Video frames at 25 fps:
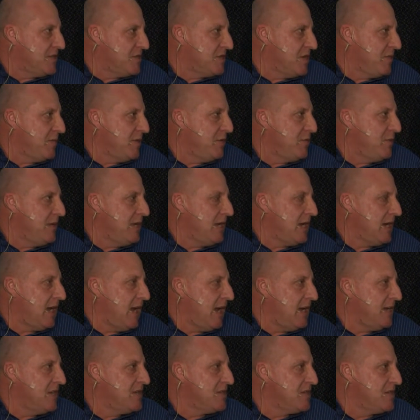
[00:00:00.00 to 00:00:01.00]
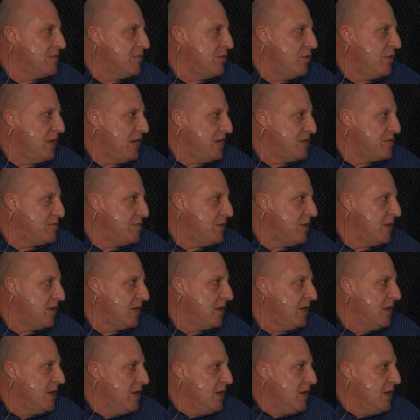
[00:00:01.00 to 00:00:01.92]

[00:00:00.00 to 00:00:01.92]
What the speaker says: So between Atlantis and Mariesburg,